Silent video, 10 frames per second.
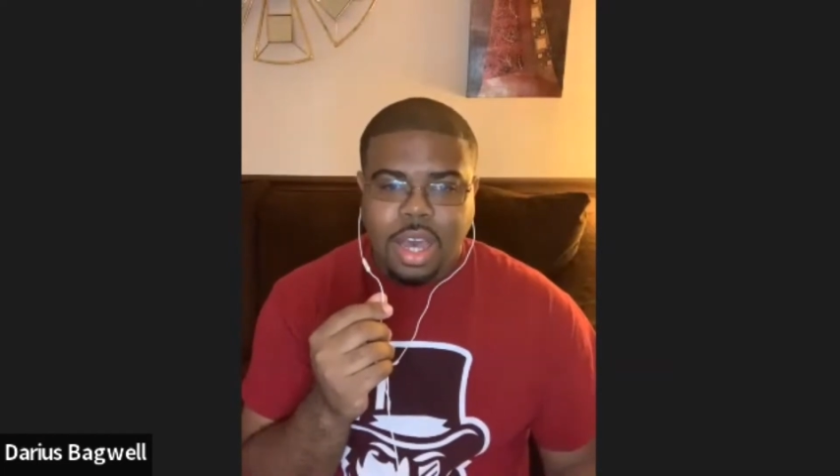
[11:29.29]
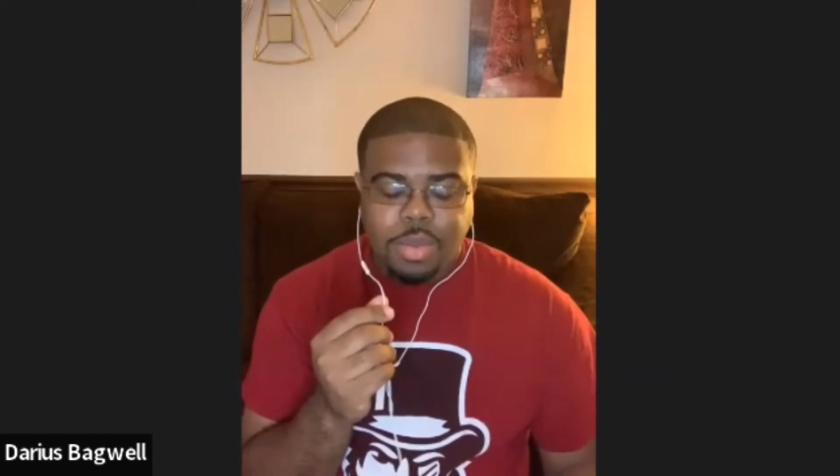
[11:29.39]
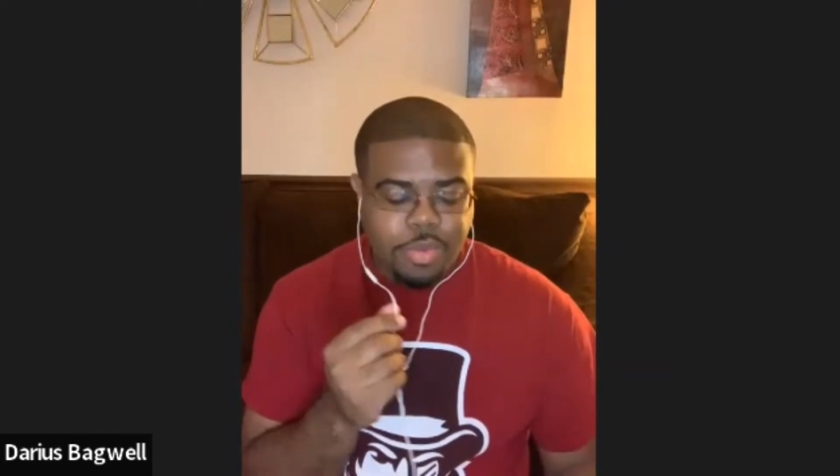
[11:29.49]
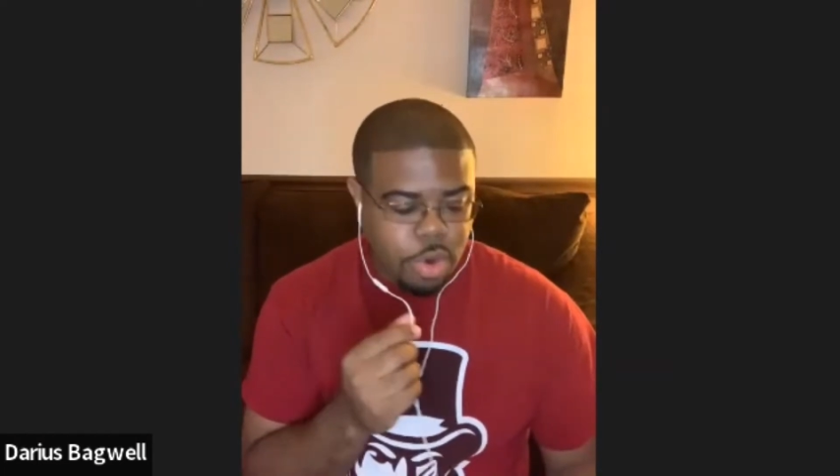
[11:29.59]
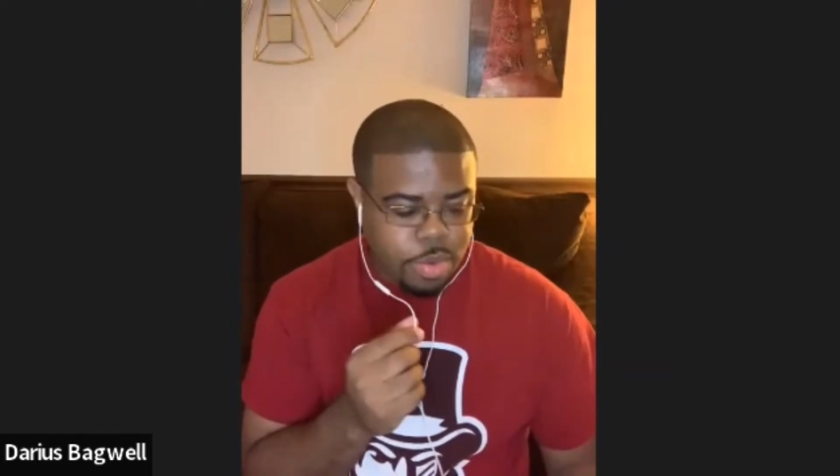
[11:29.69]

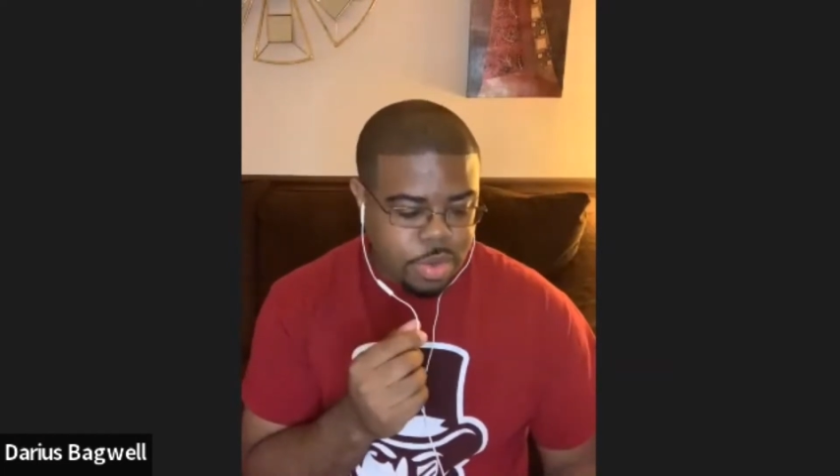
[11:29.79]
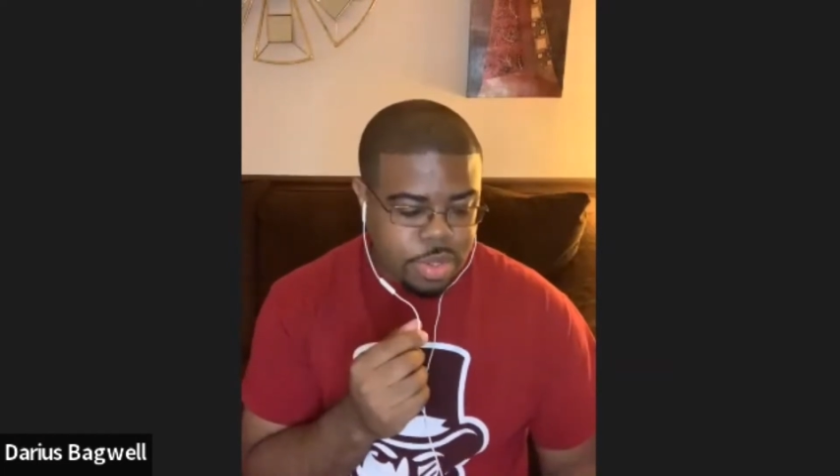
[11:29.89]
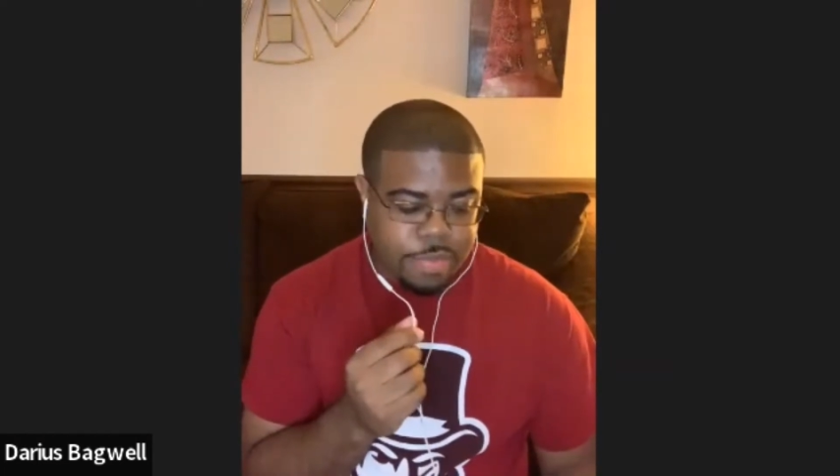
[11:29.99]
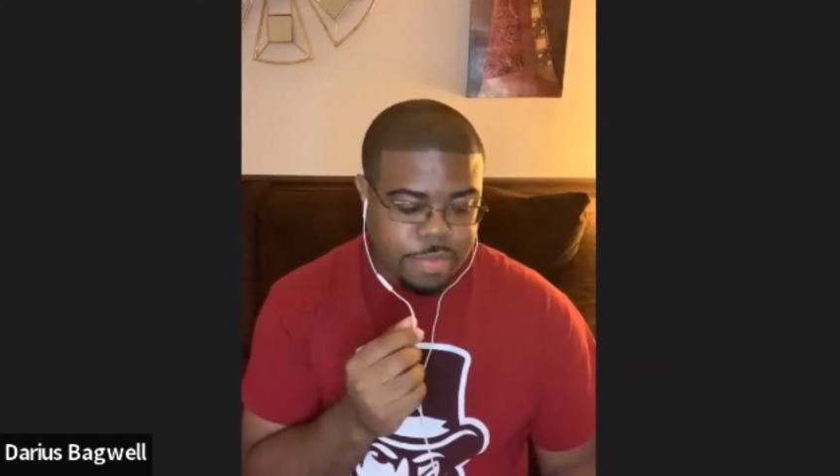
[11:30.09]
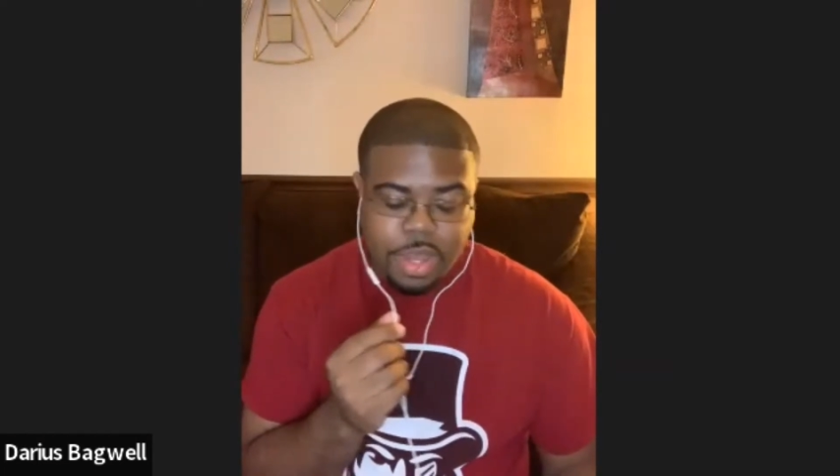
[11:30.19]
Before we go
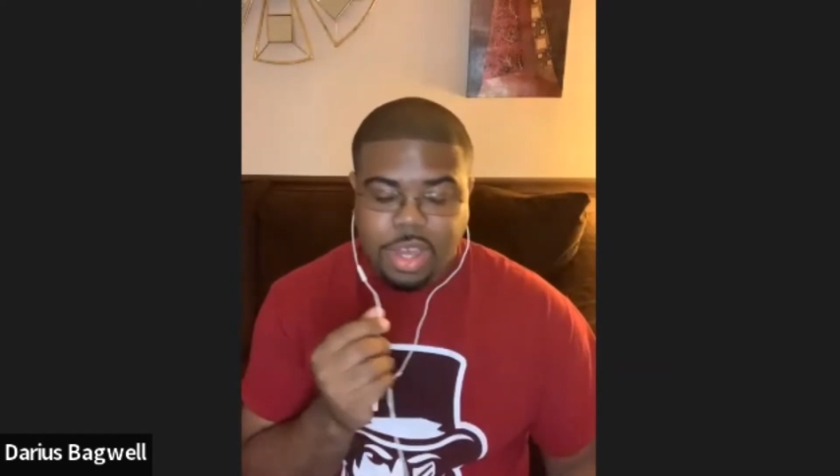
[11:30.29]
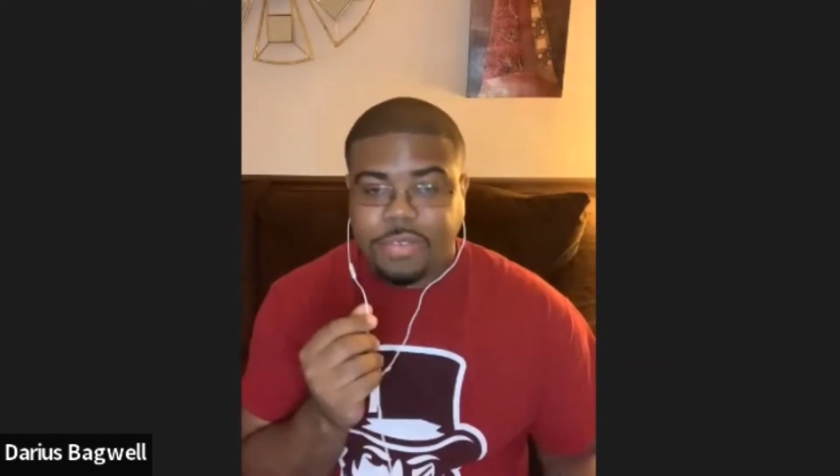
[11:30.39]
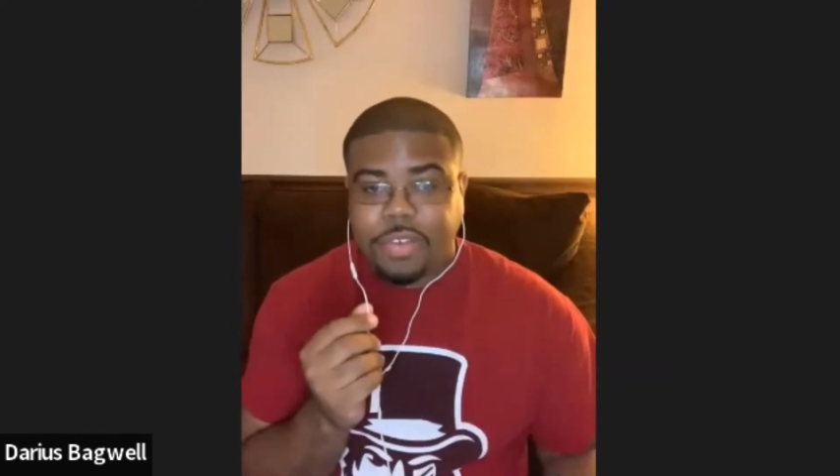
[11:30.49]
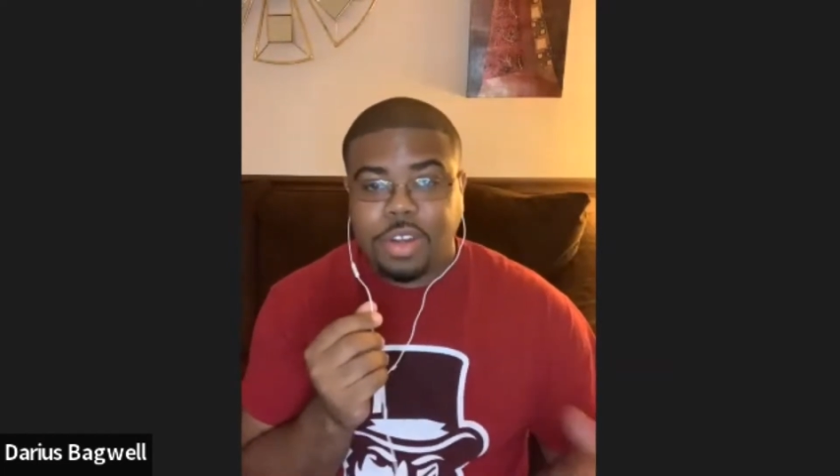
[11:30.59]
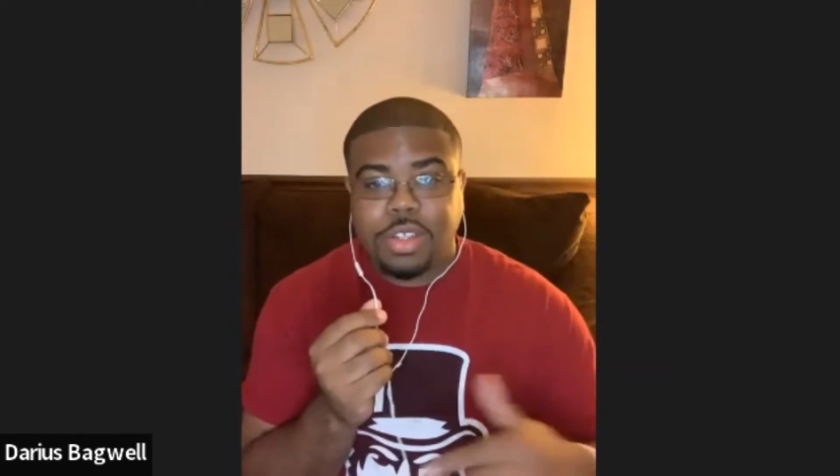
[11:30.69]
any
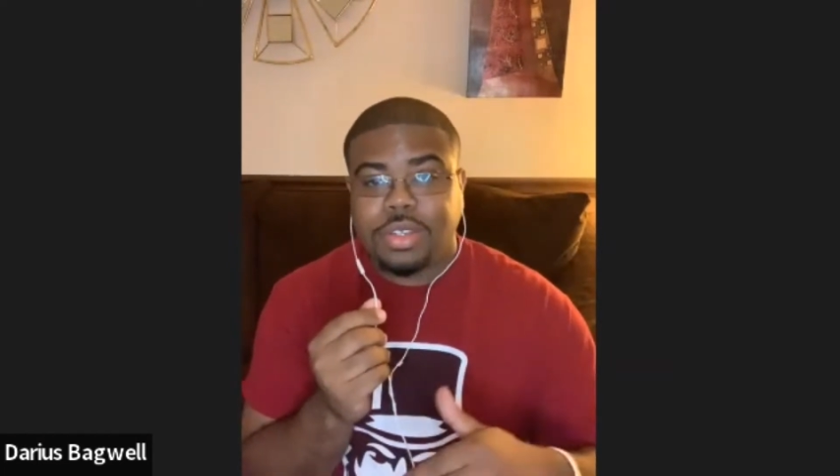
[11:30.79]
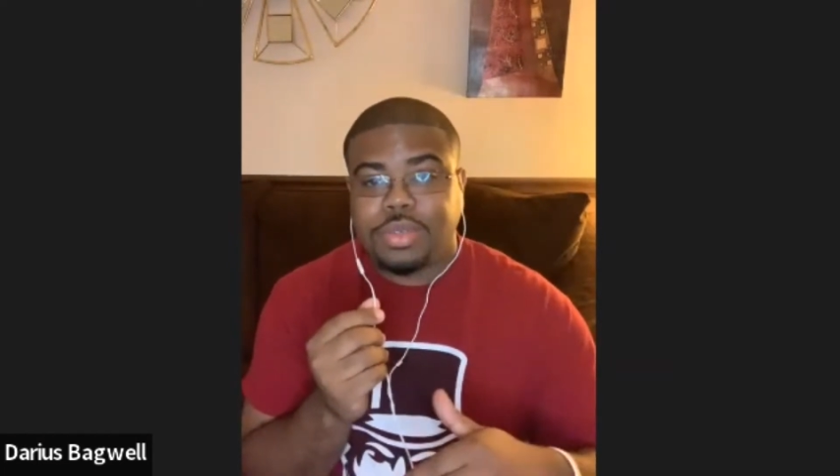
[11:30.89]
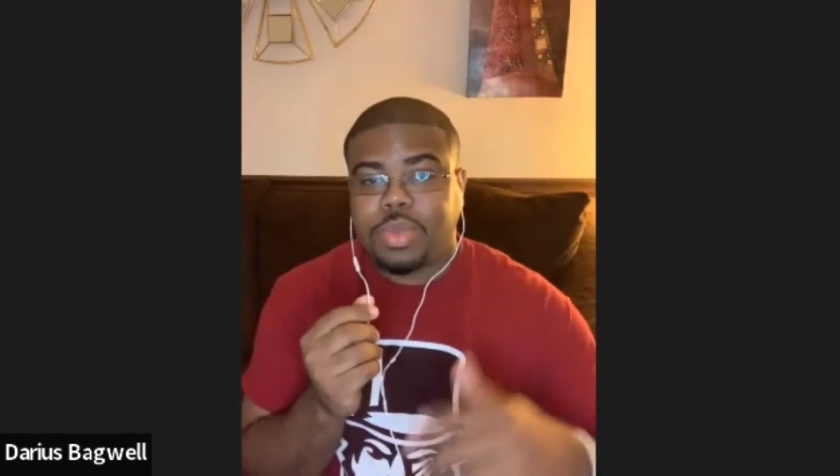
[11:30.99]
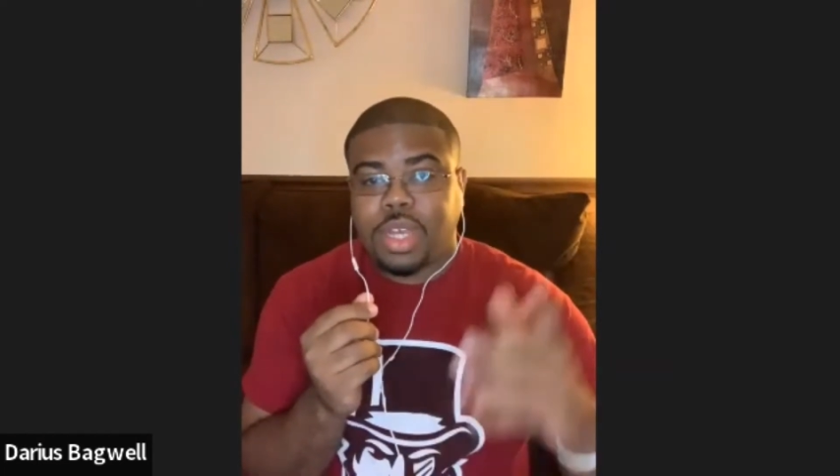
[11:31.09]
further,